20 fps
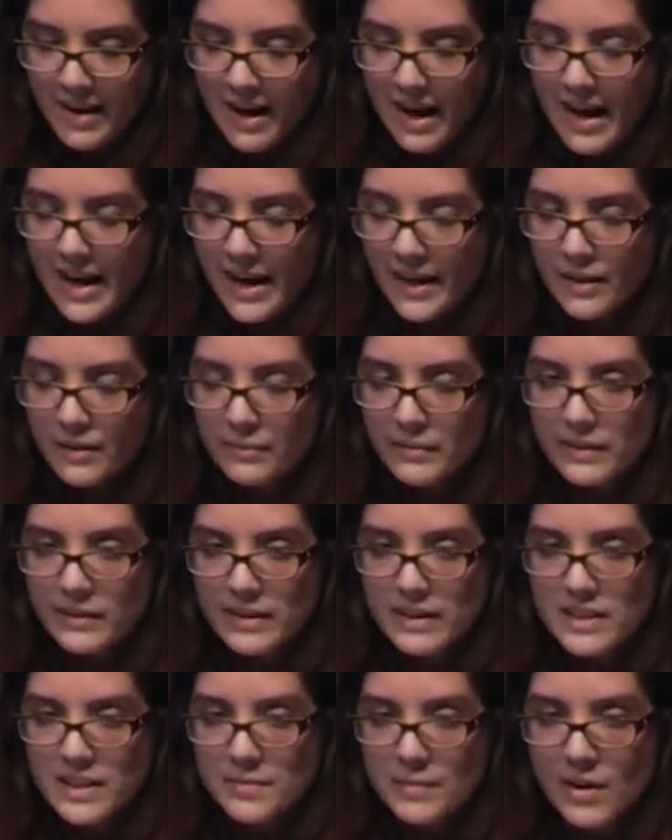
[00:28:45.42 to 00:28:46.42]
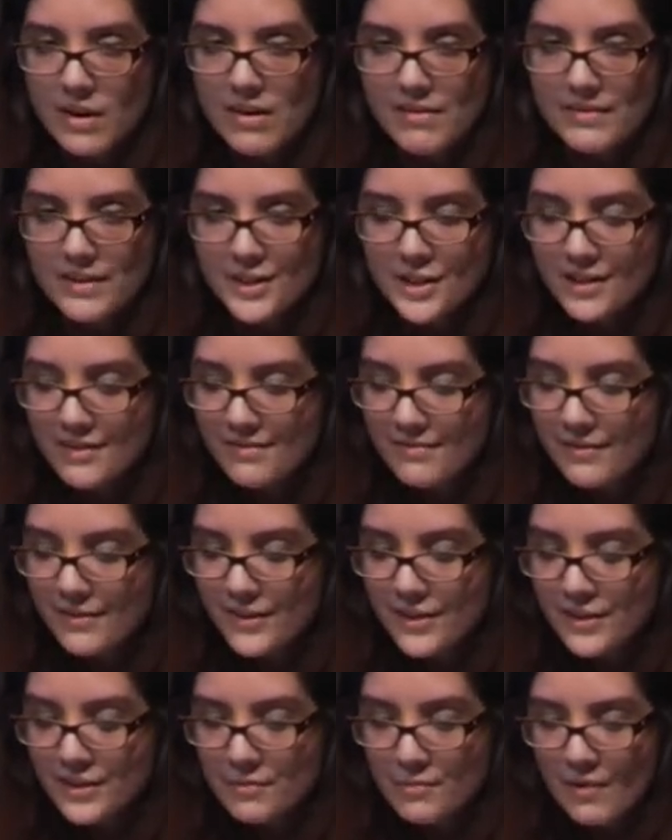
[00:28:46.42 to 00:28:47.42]
I had a really small vision for
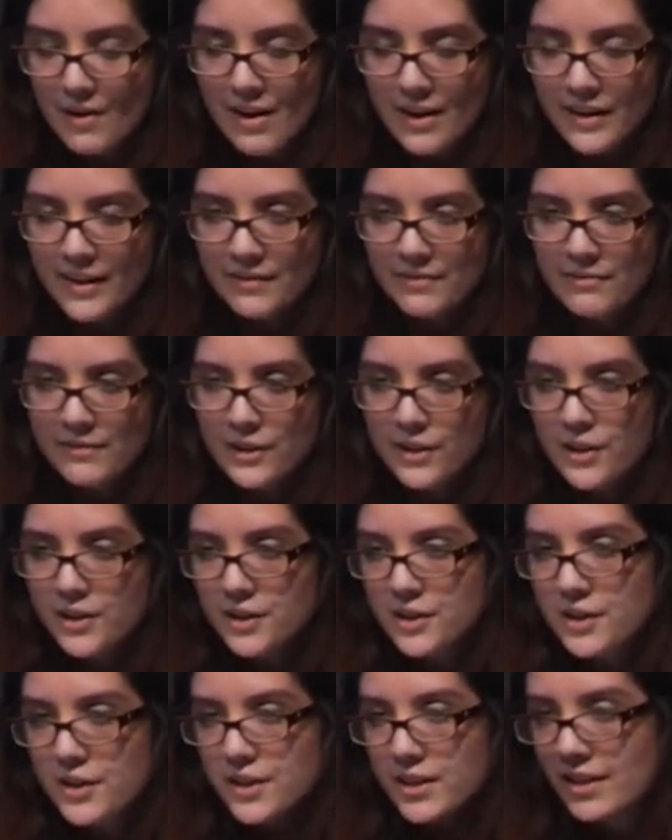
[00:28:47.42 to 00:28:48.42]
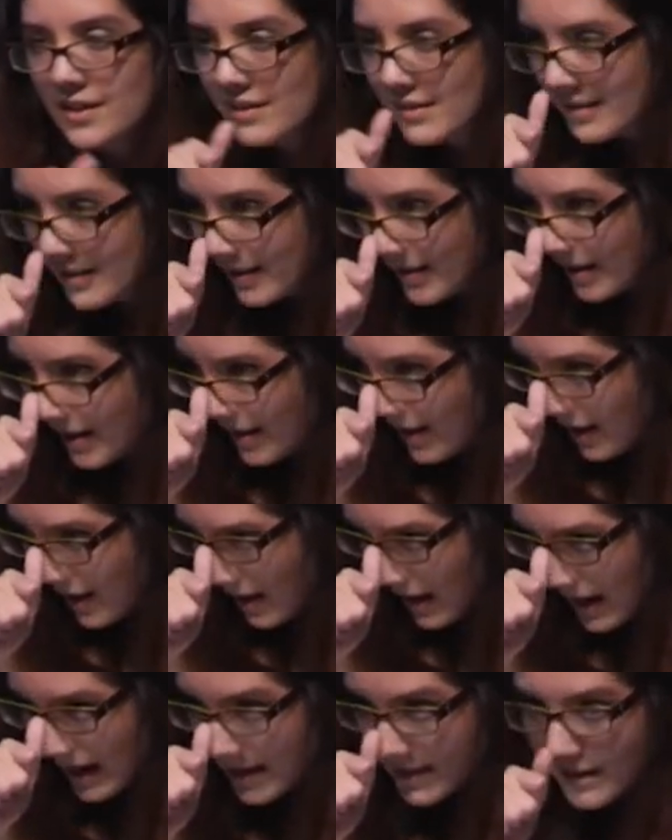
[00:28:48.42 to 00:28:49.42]
this walk at first.
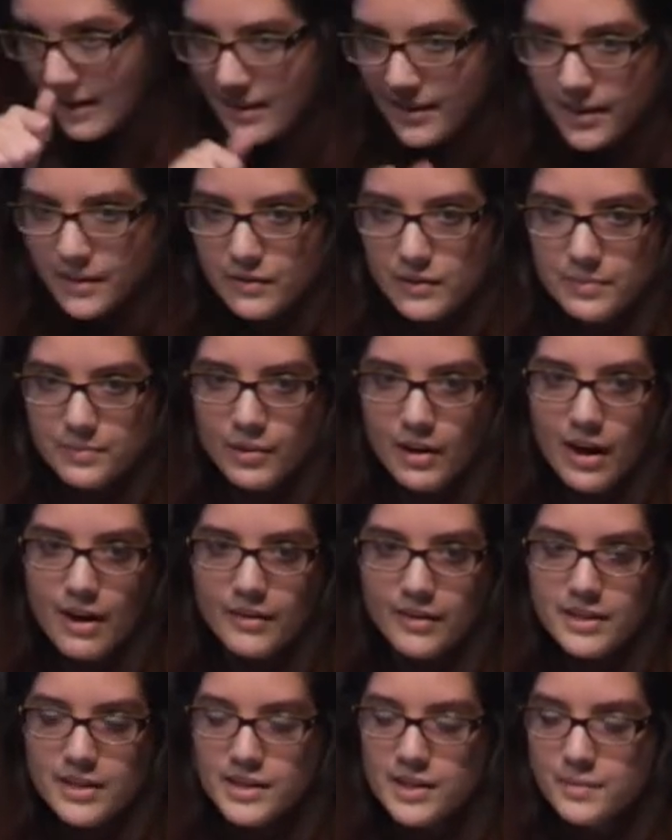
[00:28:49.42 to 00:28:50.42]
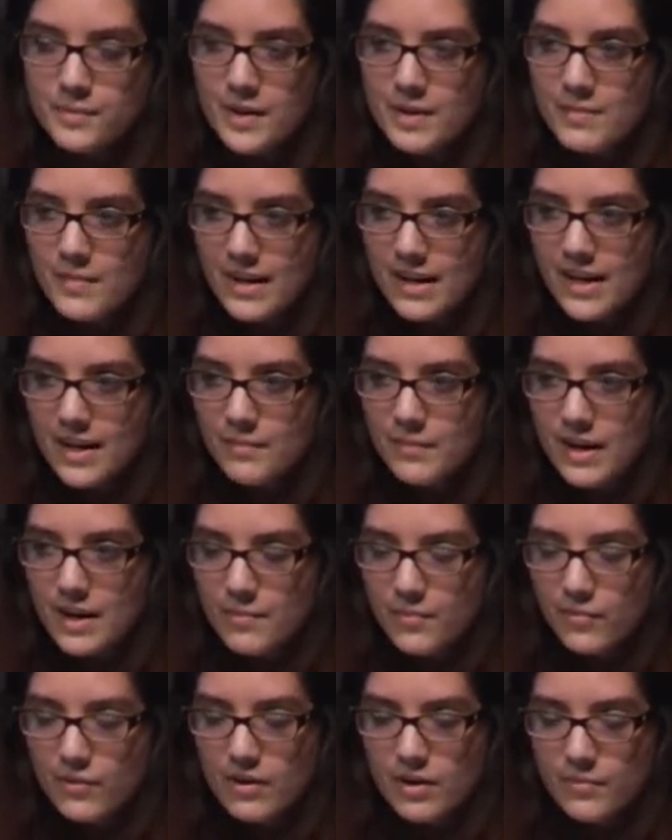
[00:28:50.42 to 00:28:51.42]
I thought that it would probably just be me and my
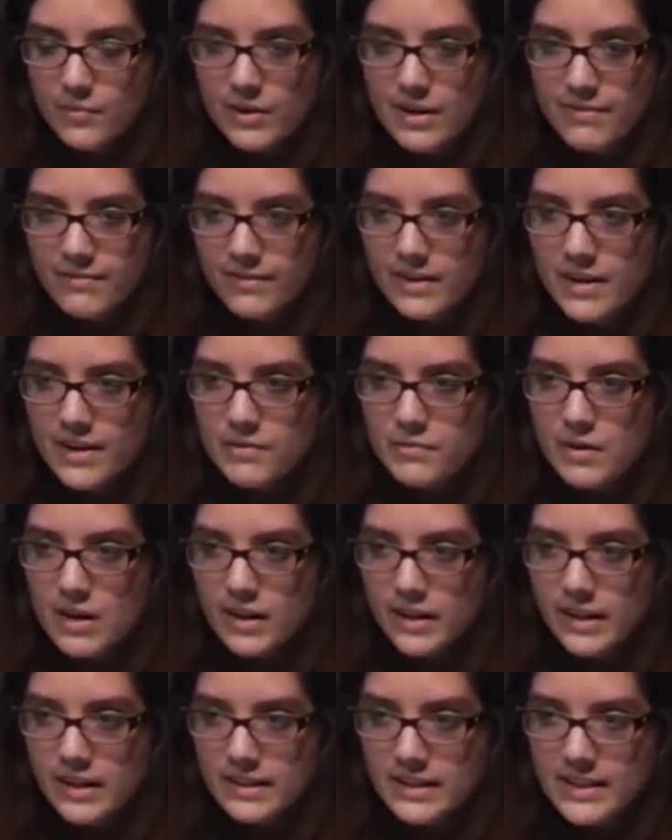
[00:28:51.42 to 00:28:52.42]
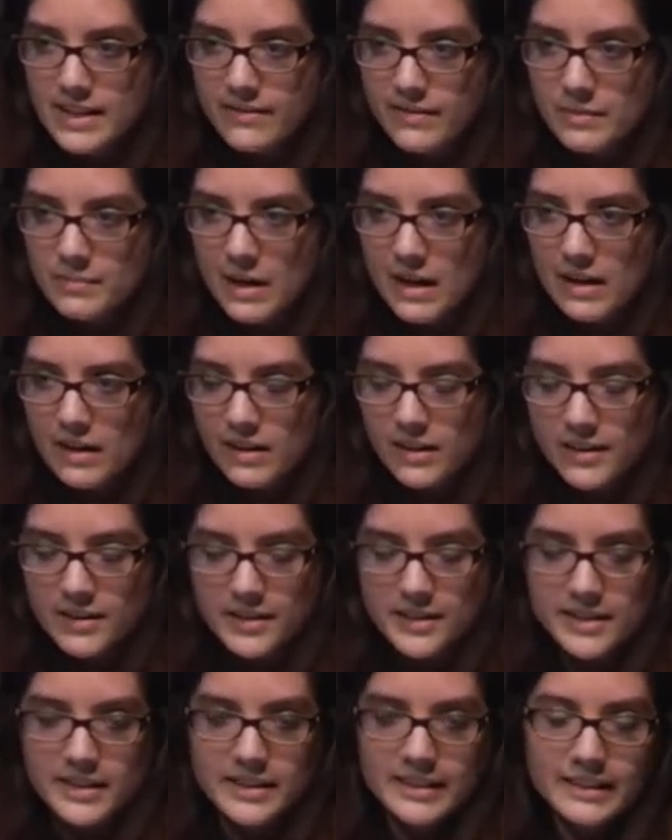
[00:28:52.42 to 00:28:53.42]
poor boyfriend walking seven miles.
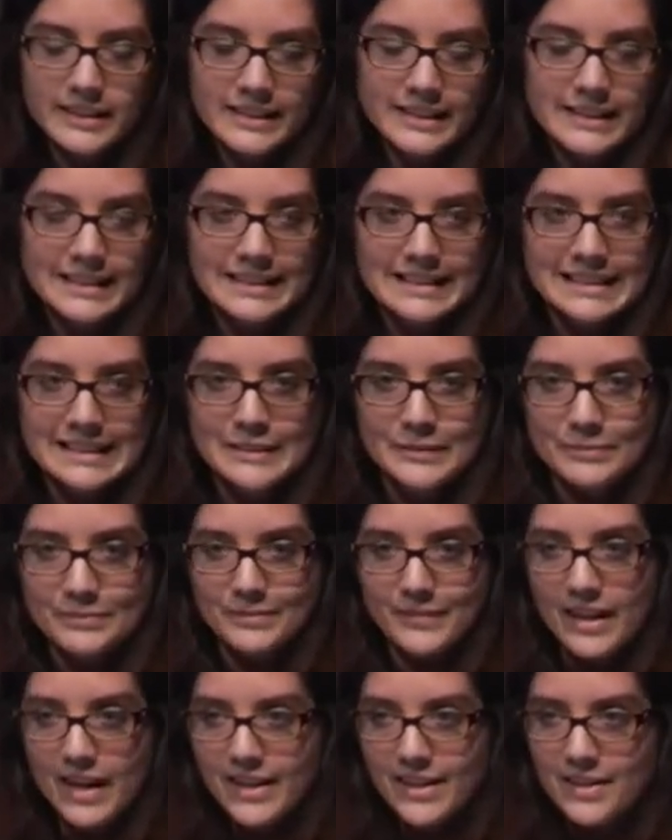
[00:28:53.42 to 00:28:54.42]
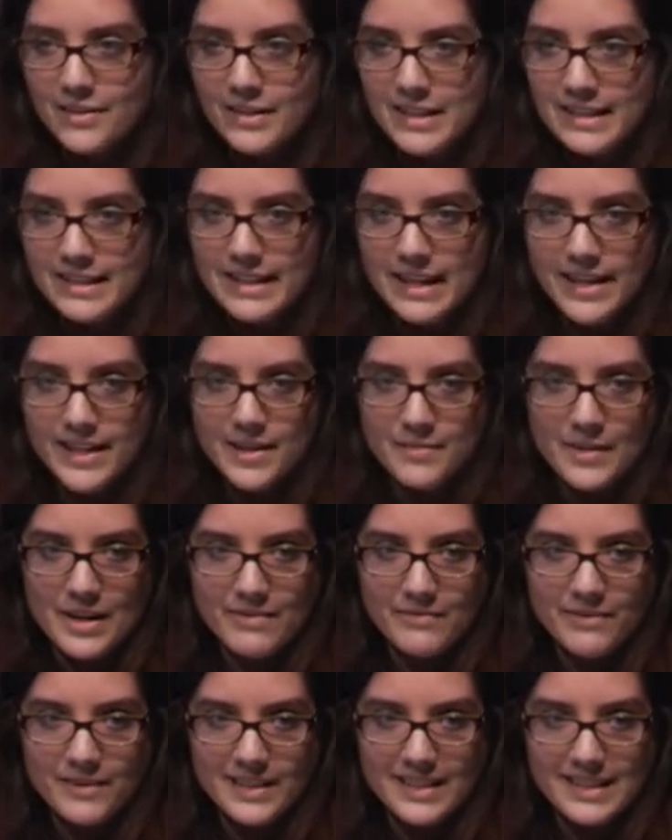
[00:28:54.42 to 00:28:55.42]
I always sign him
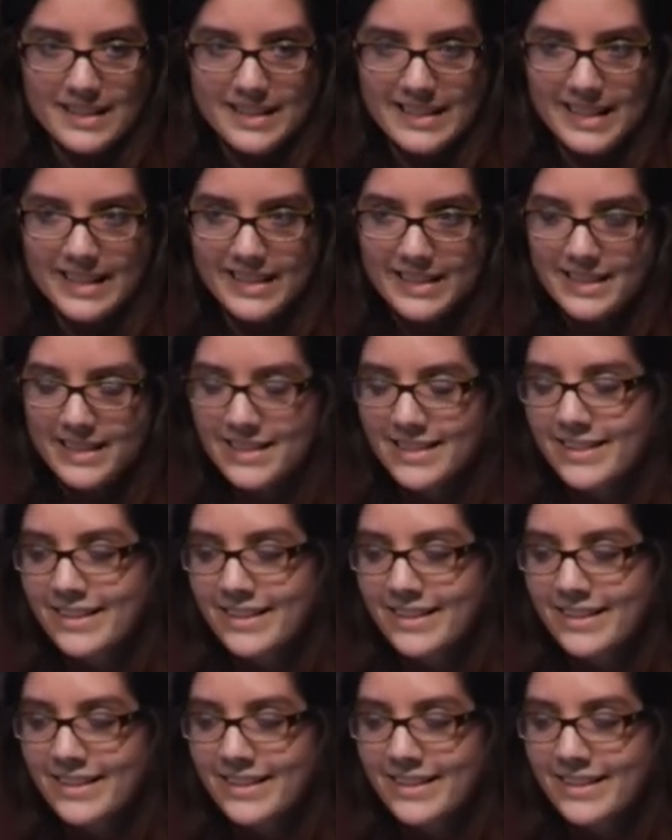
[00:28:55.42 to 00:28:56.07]
up for these things.